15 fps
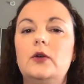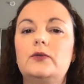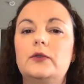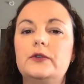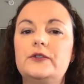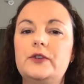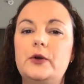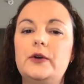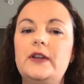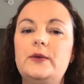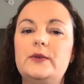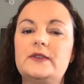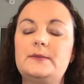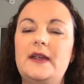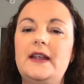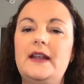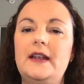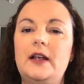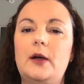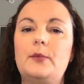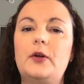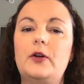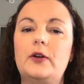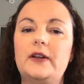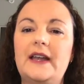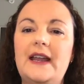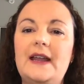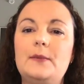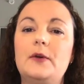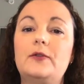Rizzotti was making up her
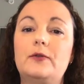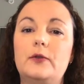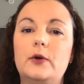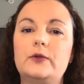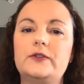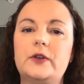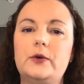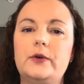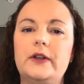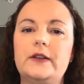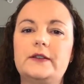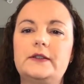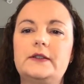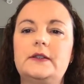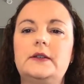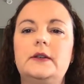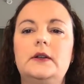name of Rose Otis,